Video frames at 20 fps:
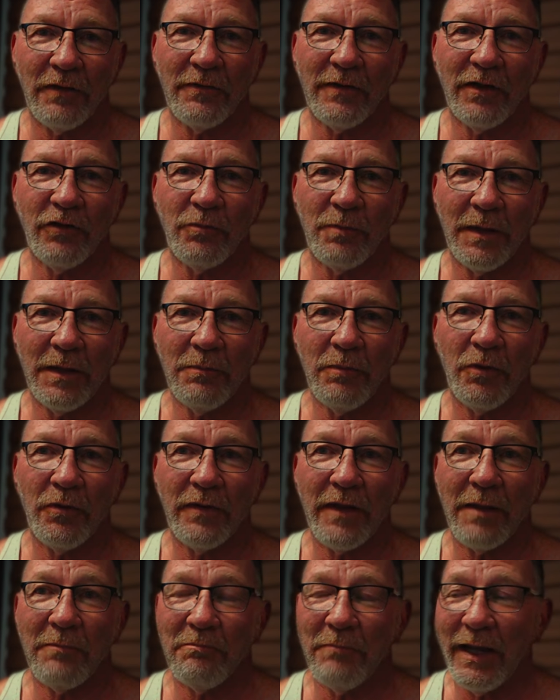of these
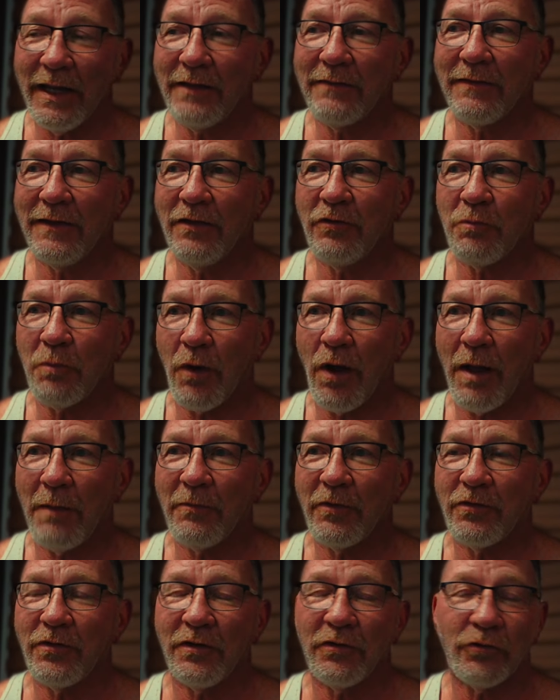people that make these
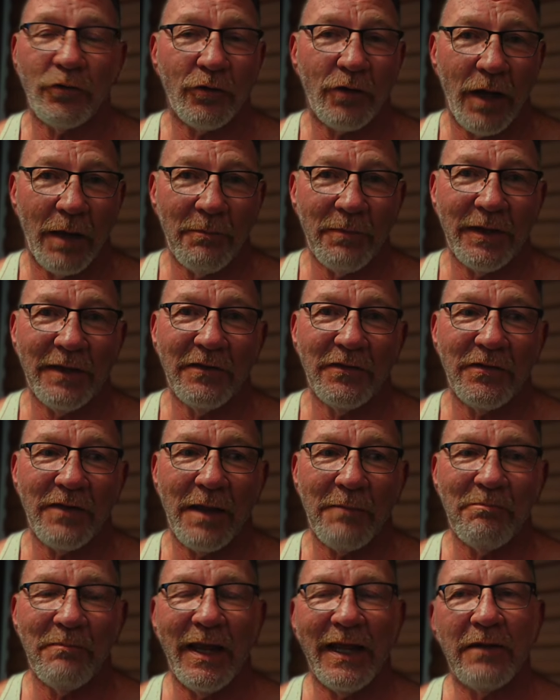promises or companies
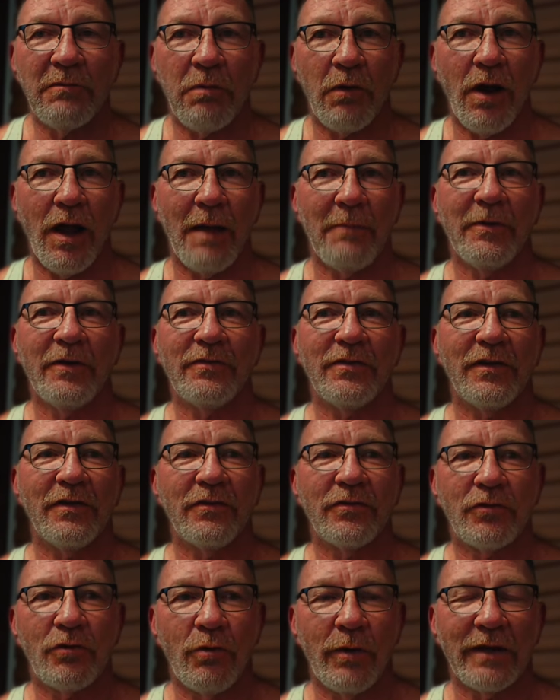that make
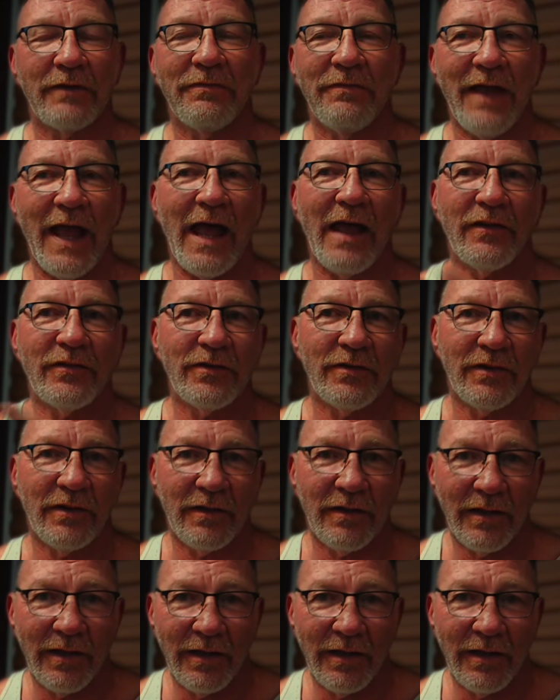promises quick, fast,